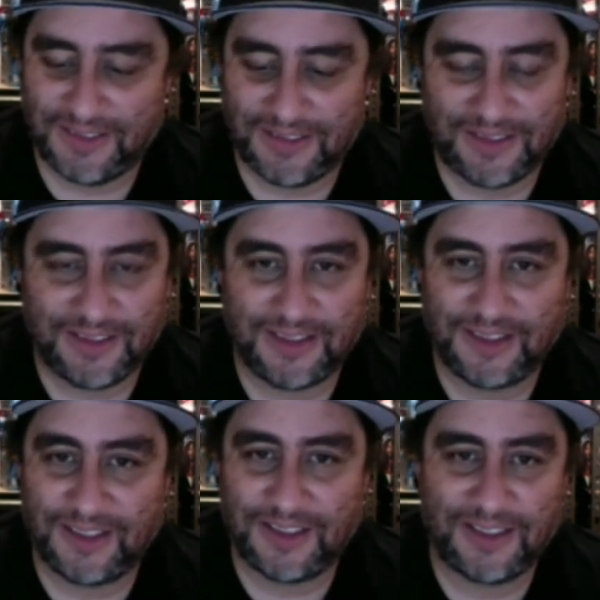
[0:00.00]

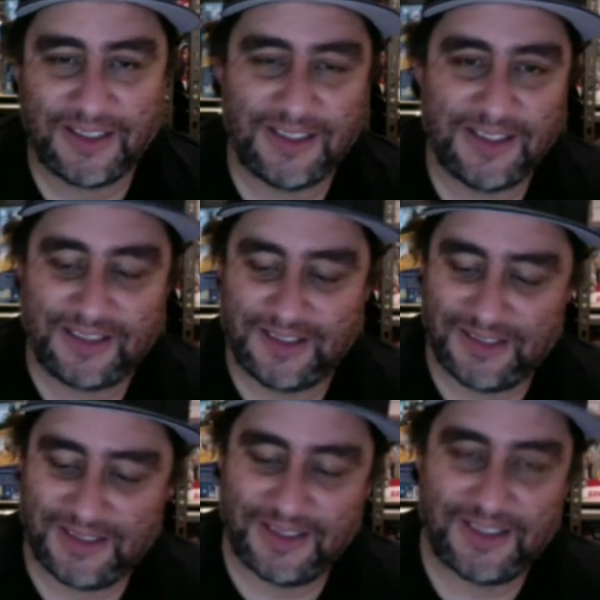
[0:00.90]

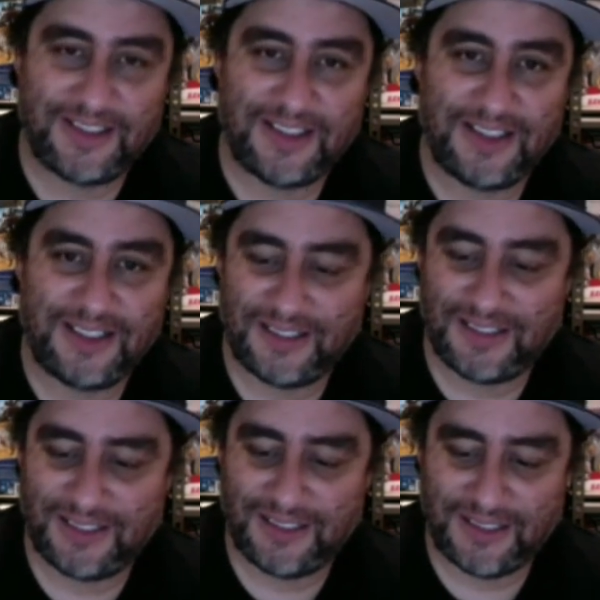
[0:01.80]

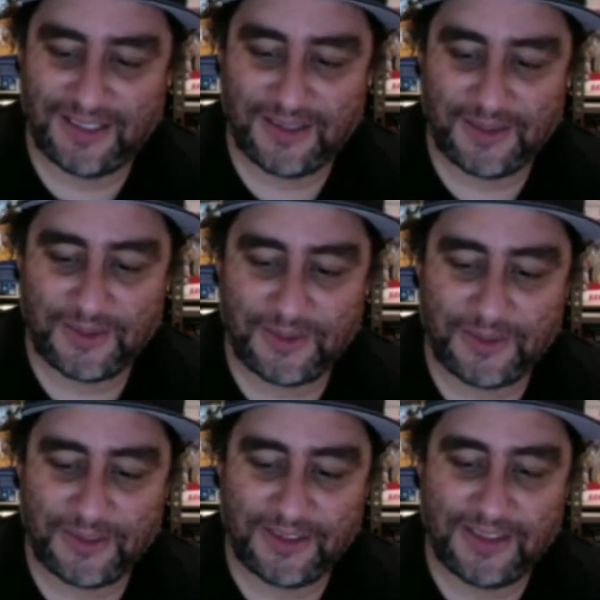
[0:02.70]

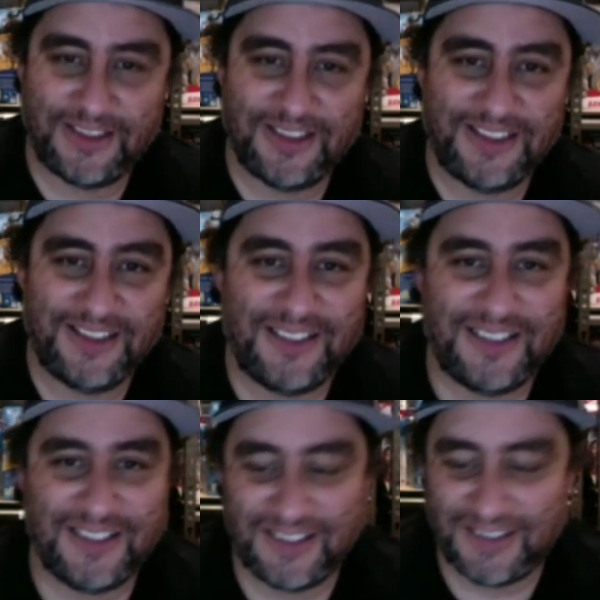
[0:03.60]
(silent)